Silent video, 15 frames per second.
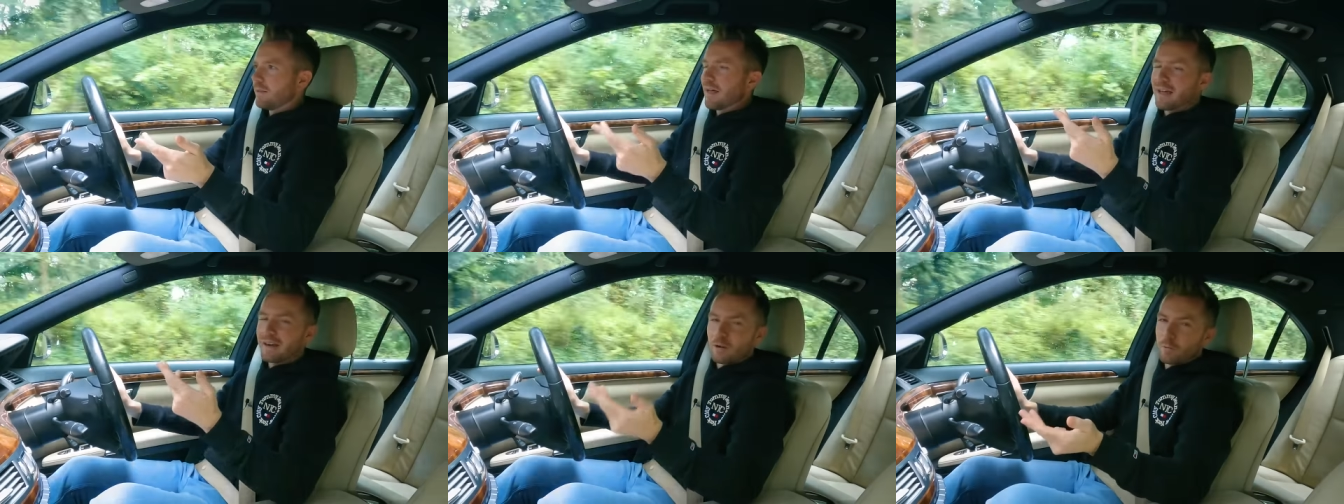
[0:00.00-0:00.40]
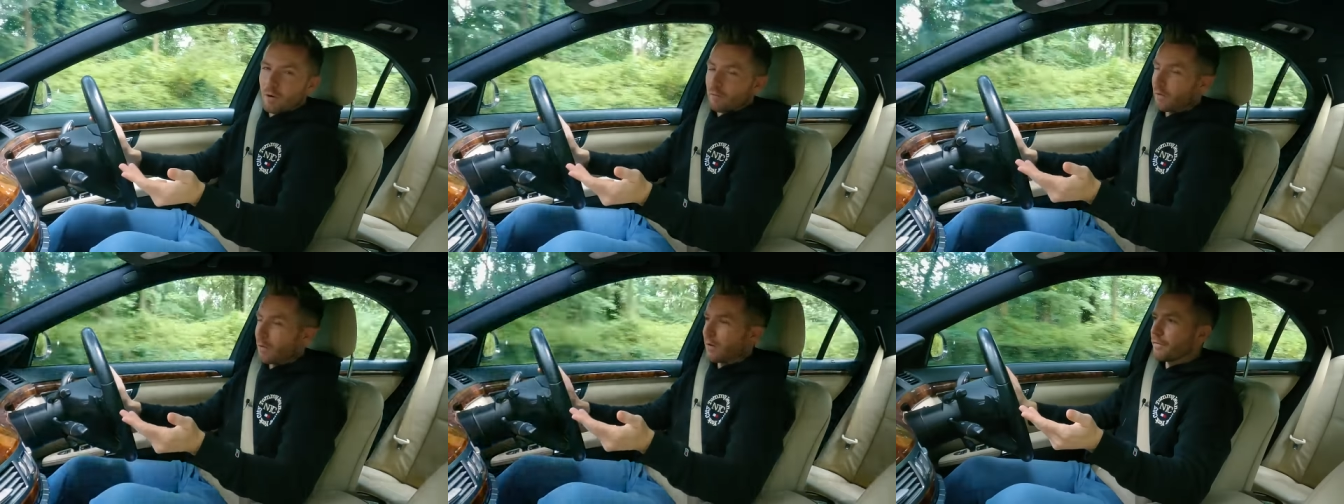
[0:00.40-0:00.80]
Then it'll
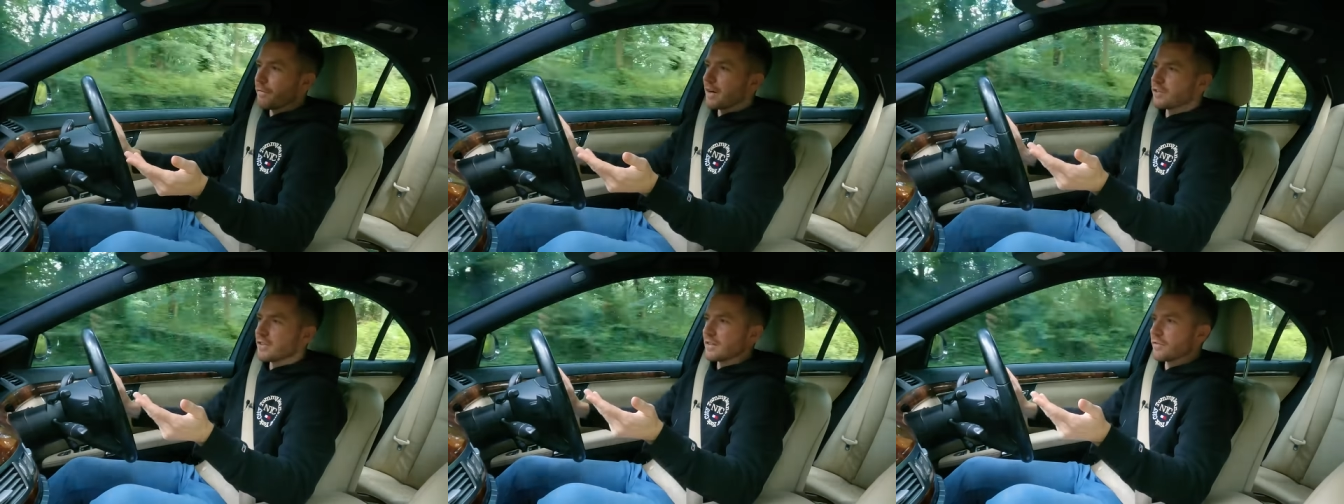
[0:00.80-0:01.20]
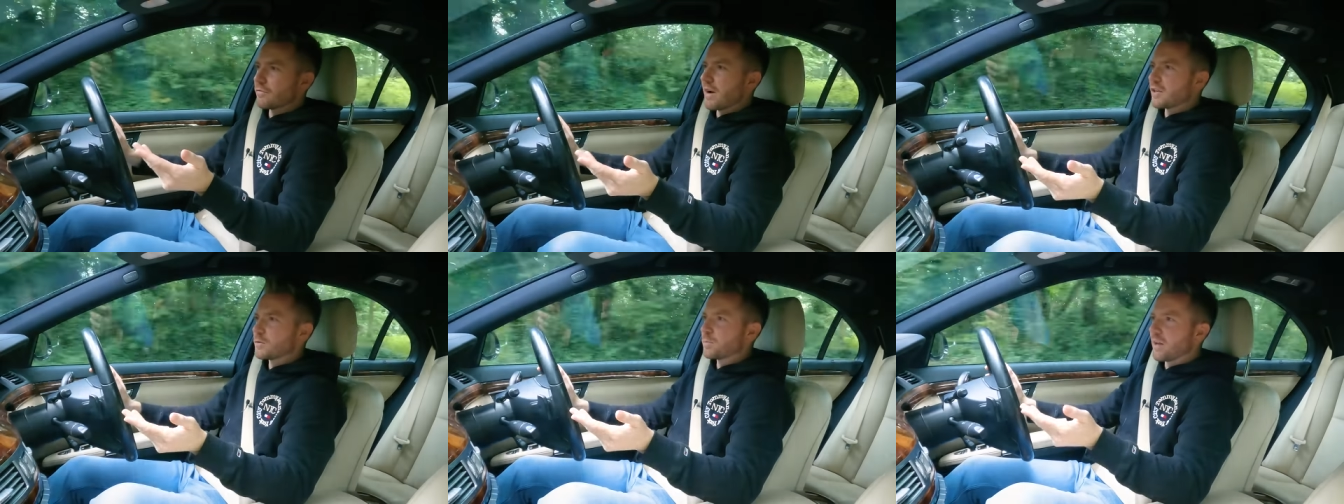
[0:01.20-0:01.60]
probably want a fresh set of
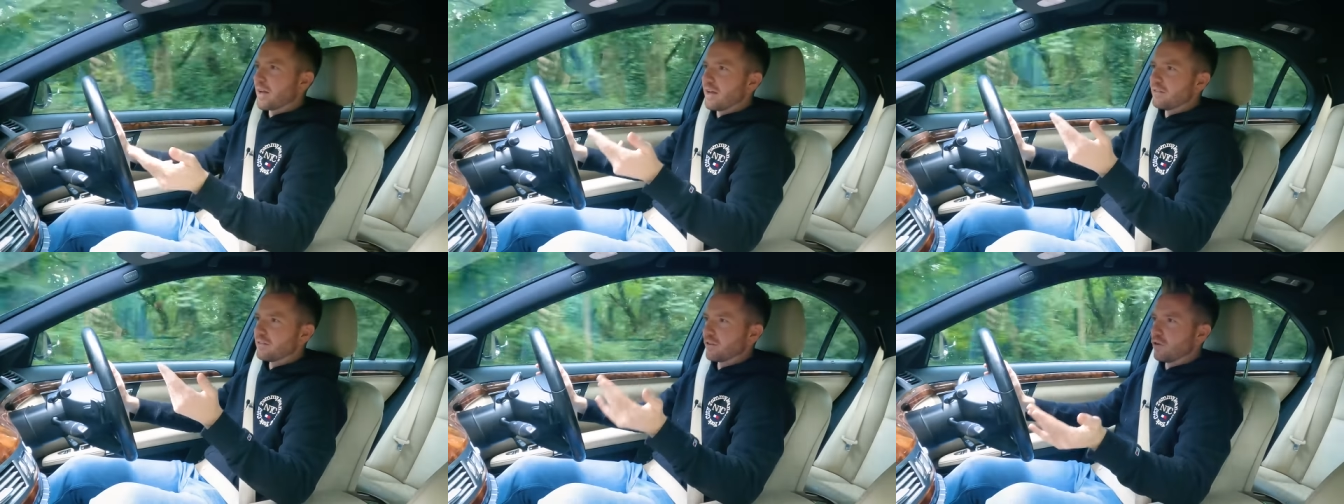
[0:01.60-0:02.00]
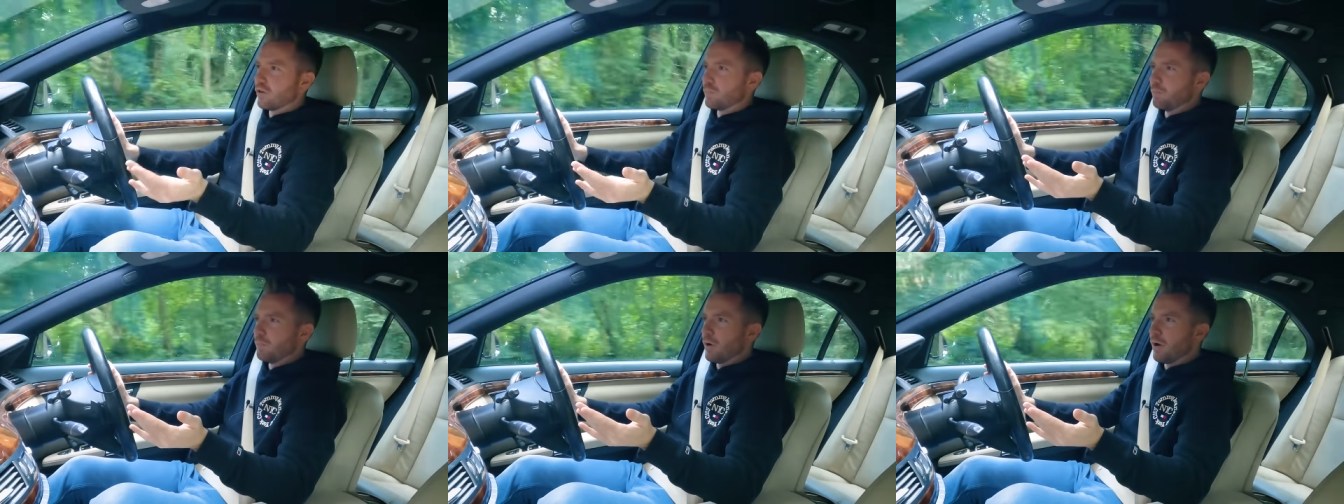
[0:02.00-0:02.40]
reg plates, a
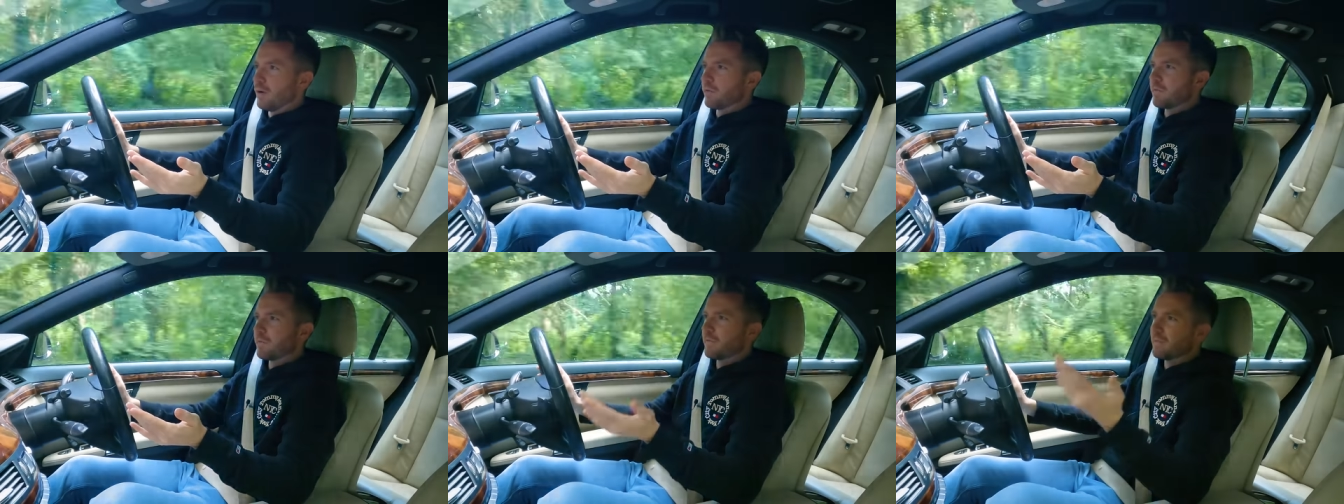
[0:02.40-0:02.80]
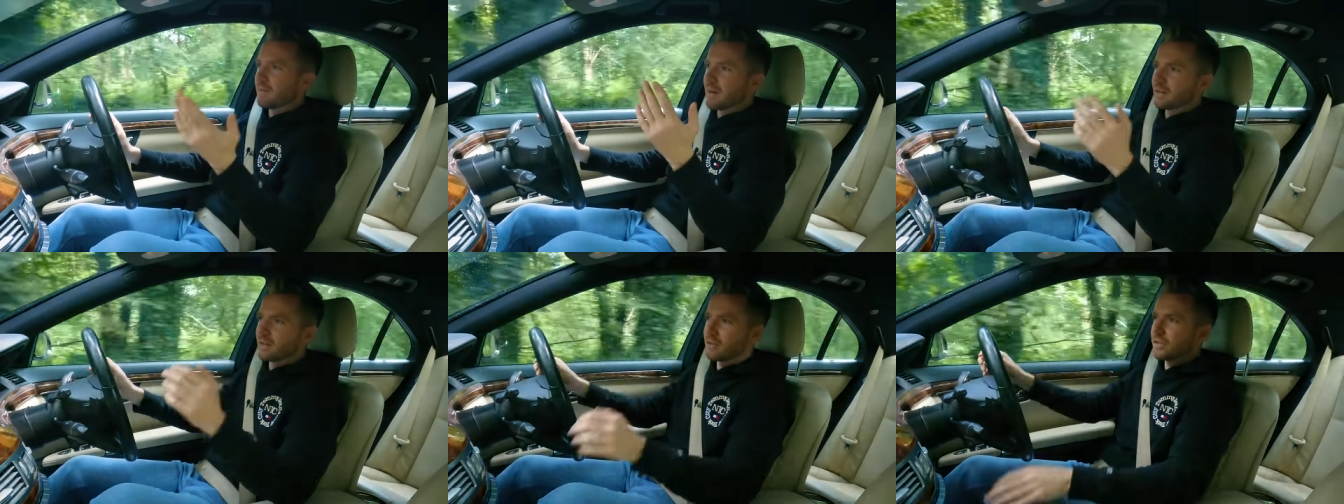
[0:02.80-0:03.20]
good buff,
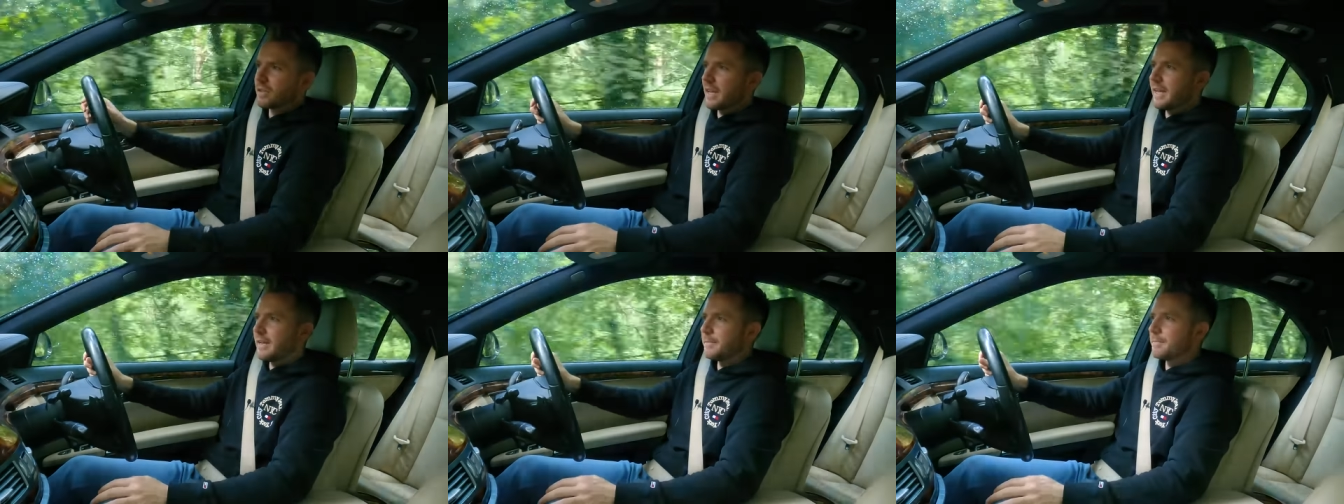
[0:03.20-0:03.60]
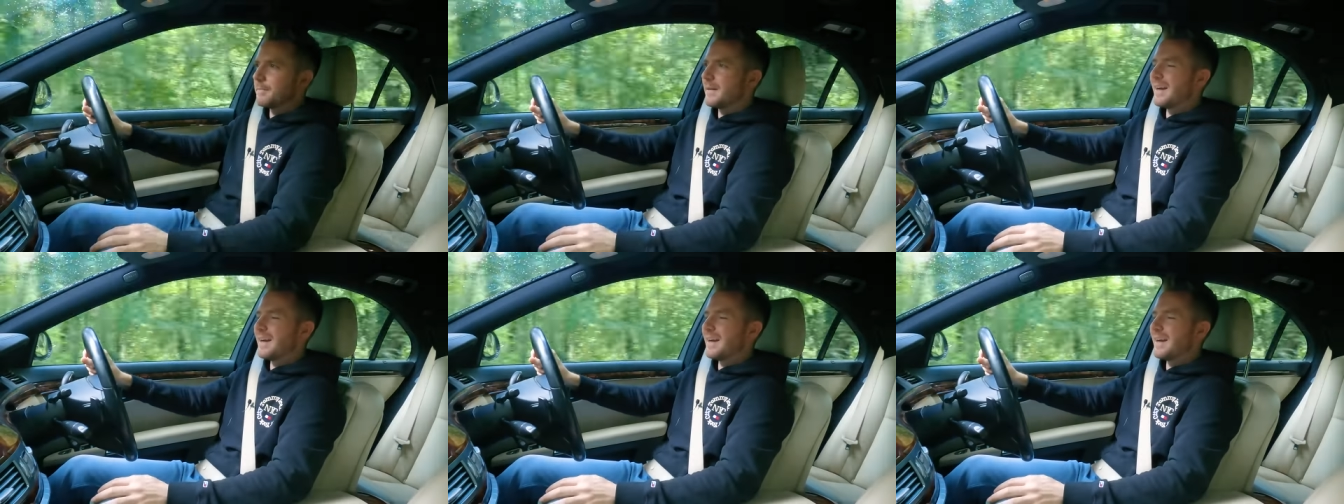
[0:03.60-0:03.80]
and a good clean.